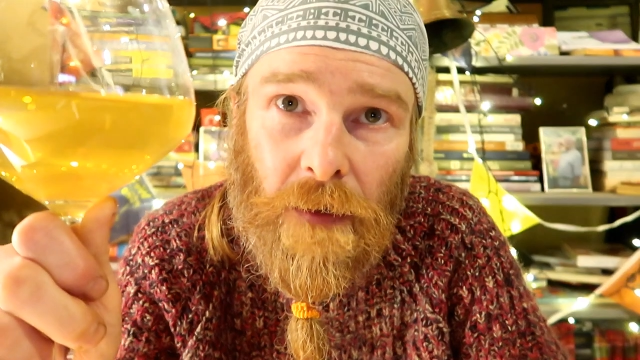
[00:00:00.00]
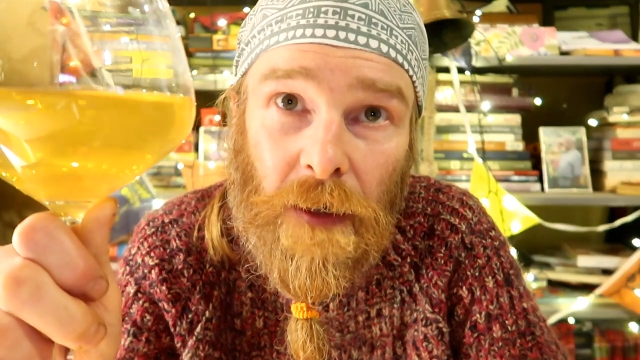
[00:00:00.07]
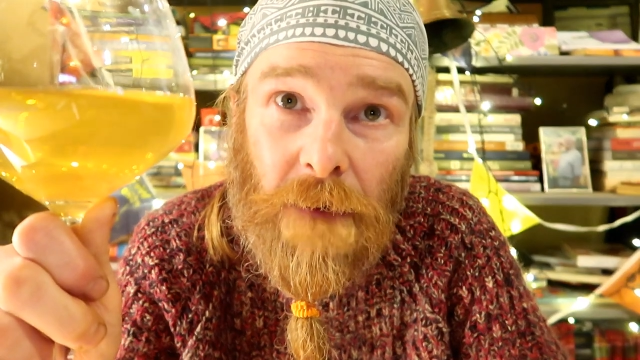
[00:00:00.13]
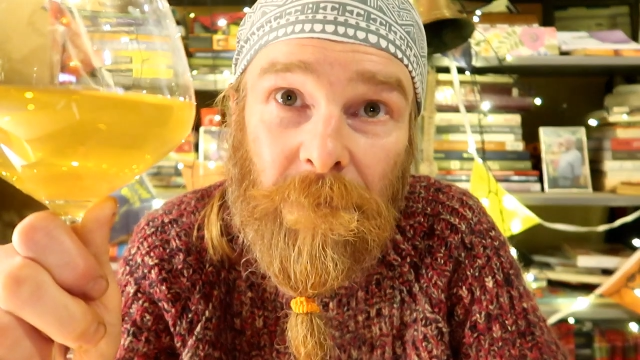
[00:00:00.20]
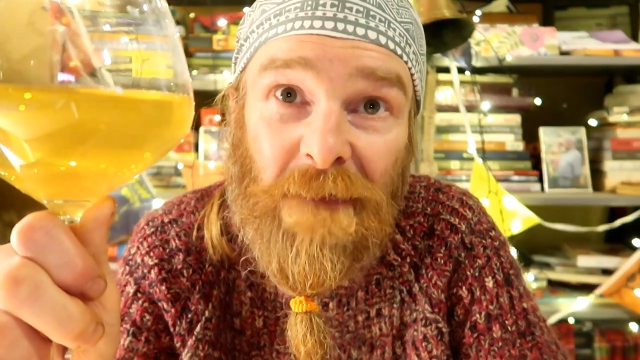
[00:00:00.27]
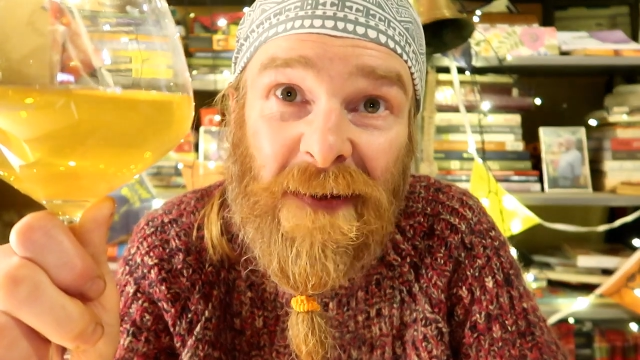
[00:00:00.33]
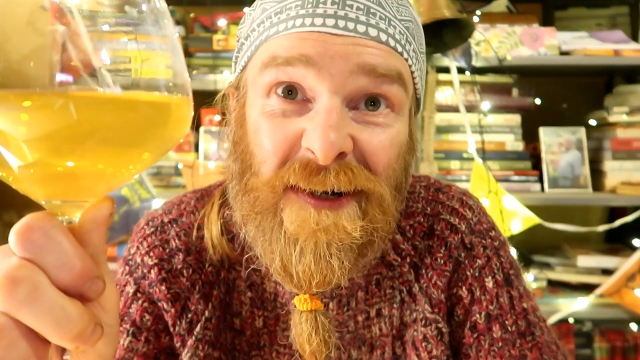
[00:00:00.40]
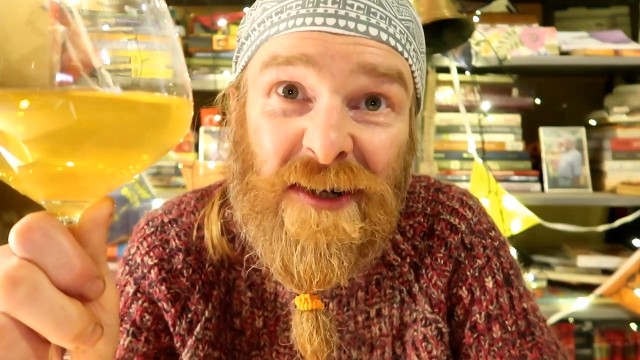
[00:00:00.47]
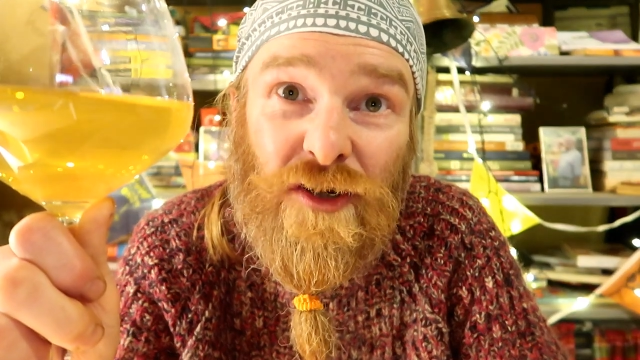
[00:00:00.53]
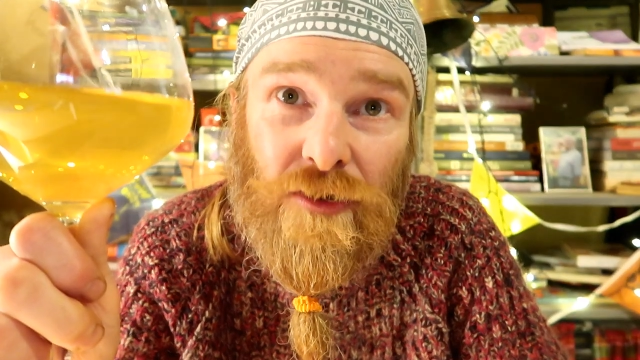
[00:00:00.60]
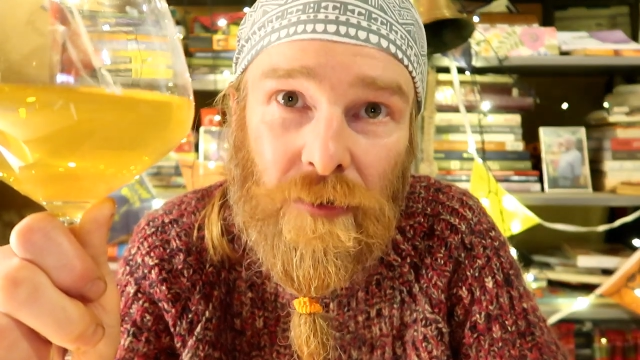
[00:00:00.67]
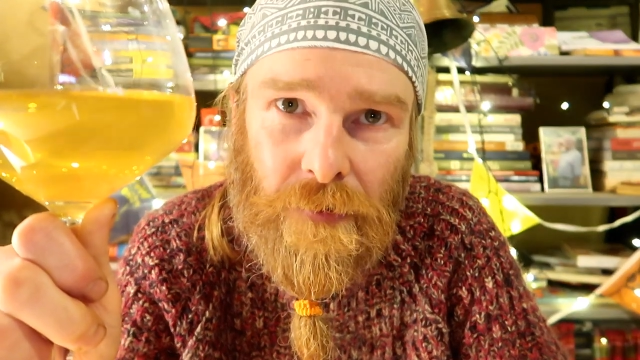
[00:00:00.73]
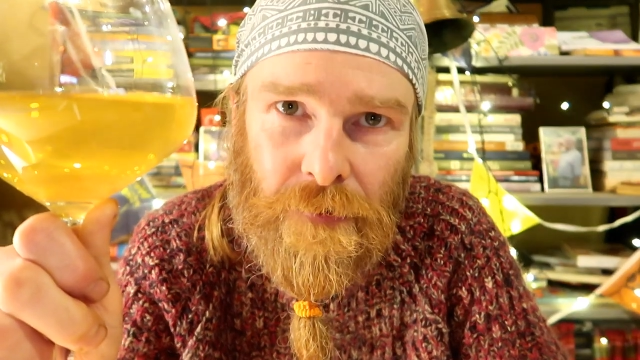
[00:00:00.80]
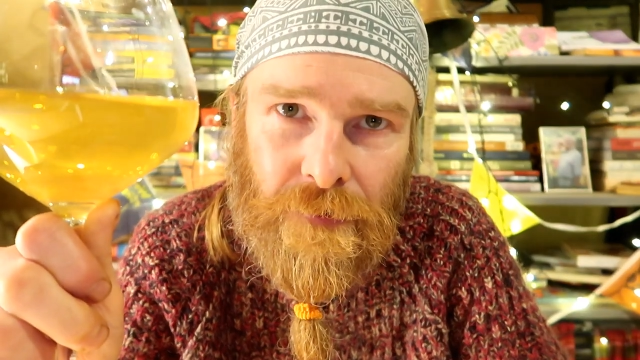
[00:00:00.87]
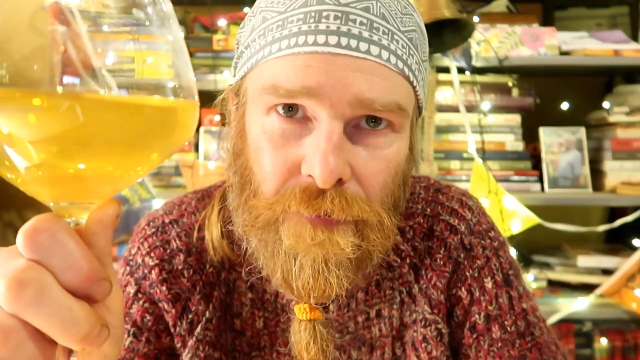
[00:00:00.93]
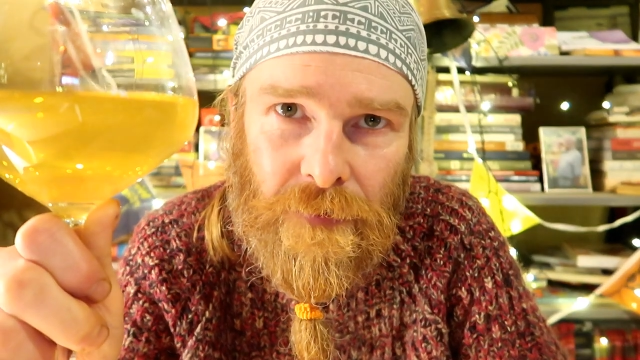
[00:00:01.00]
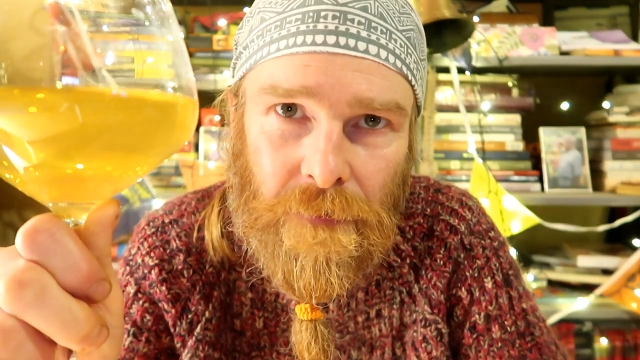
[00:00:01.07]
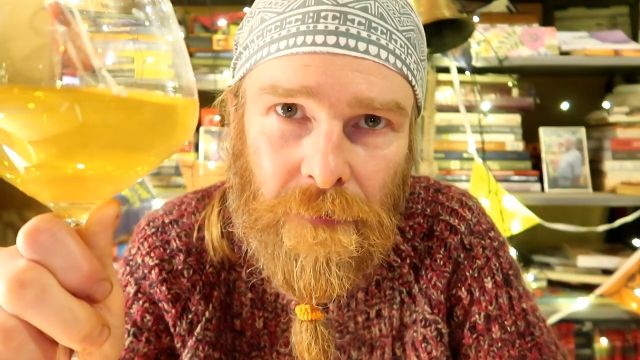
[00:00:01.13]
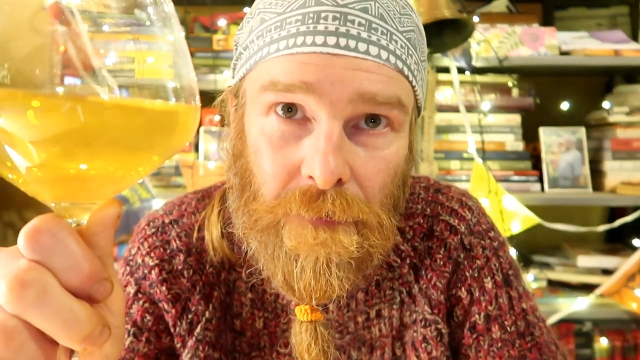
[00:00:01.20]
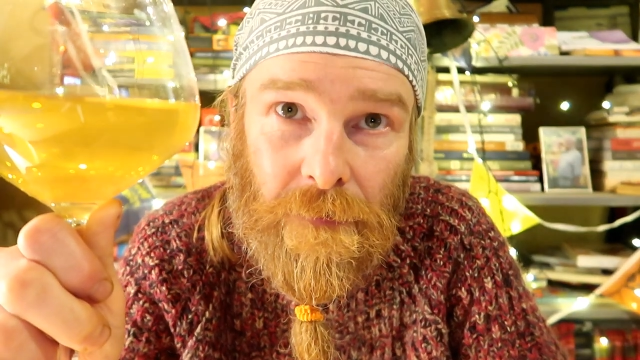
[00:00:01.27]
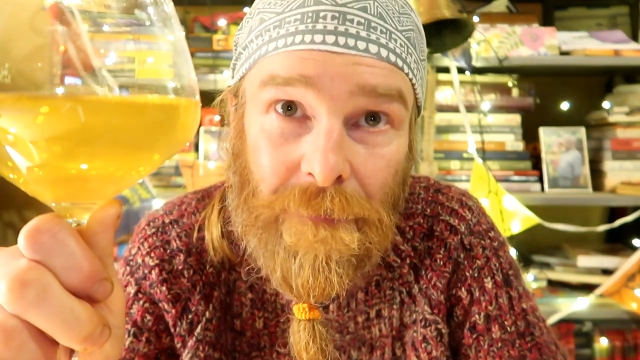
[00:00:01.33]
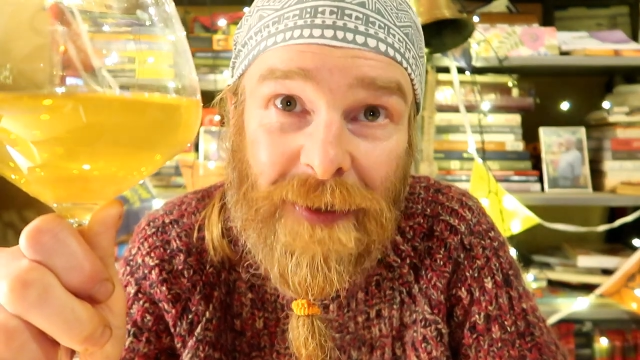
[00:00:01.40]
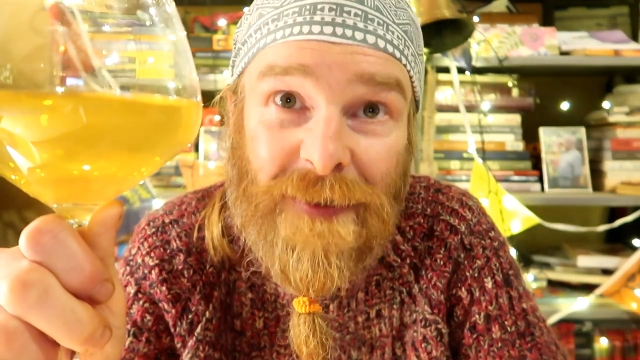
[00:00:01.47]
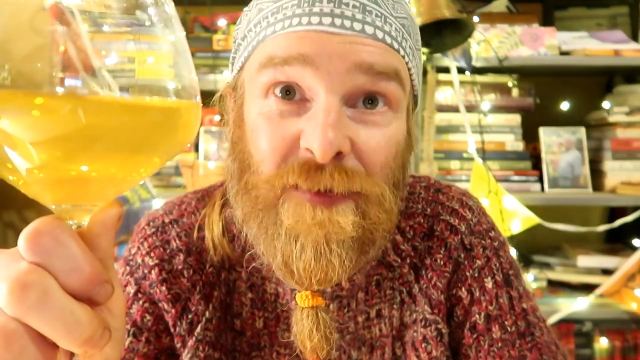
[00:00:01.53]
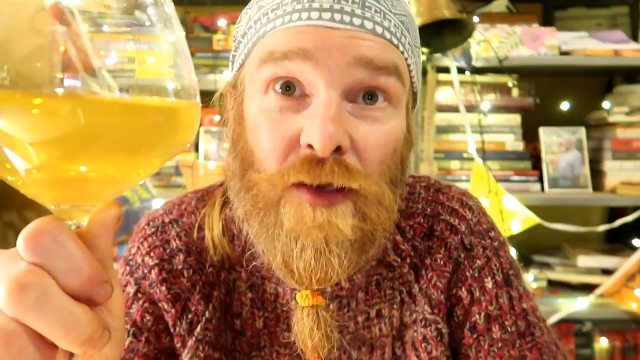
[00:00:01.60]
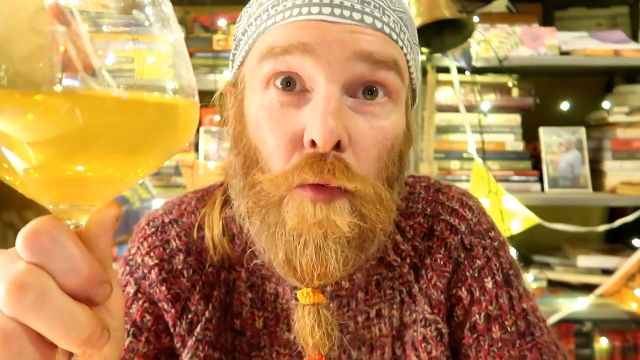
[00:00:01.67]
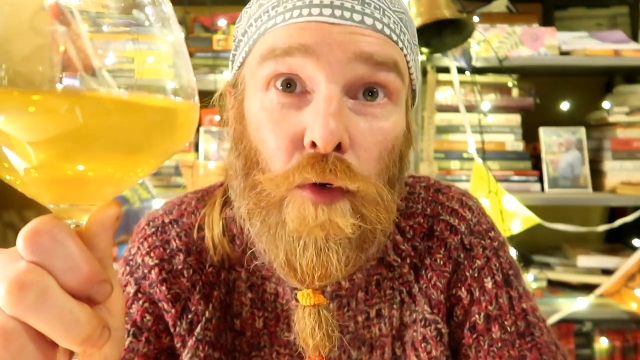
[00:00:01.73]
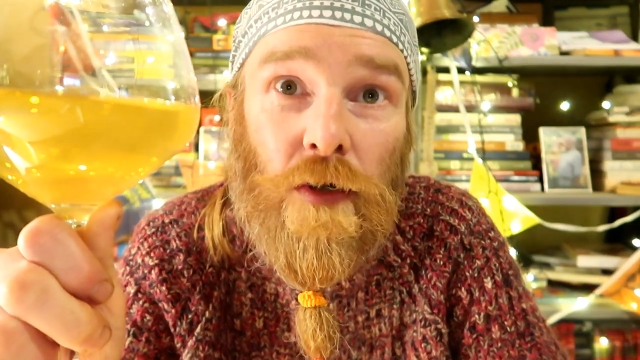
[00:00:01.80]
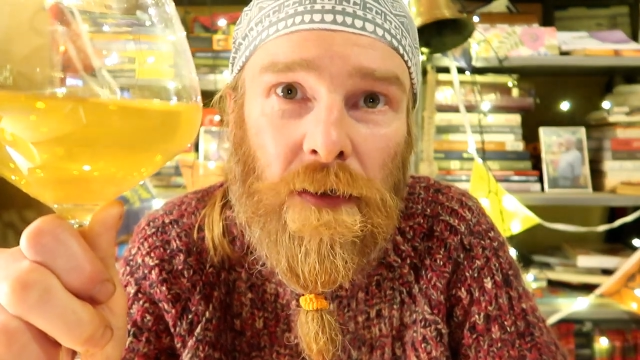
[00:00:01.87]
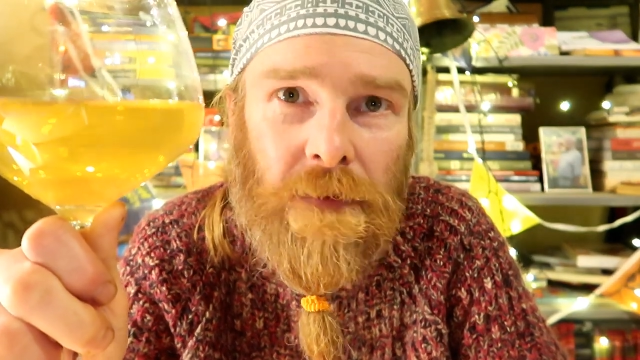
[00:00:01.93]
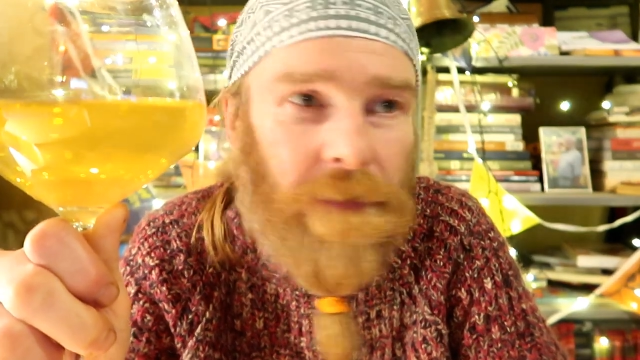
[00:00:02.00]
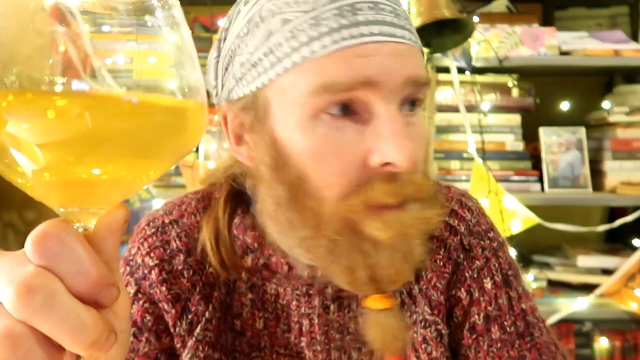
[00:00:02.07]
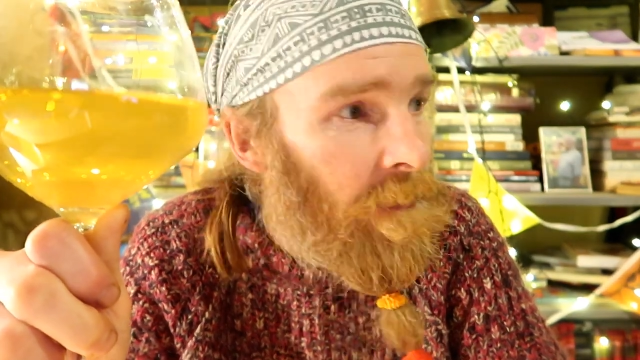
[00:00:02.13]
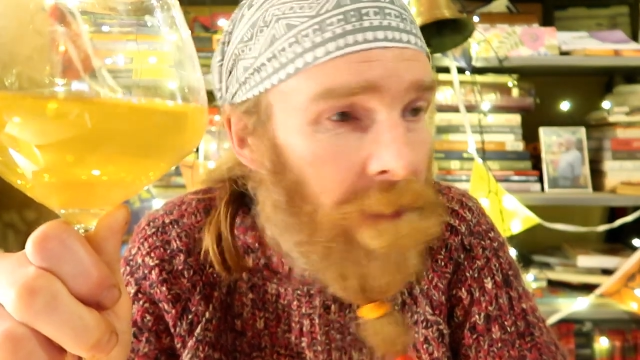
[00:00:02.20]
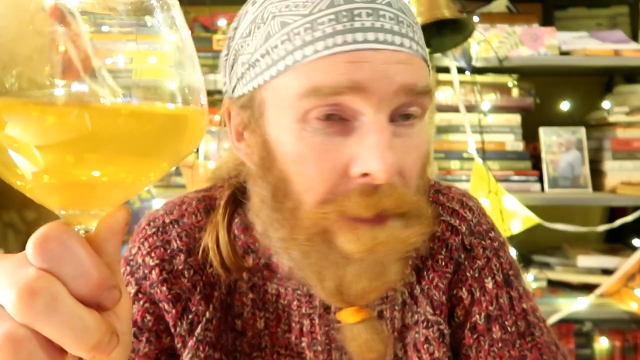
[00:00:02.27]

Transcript: Adventurous. That's the word.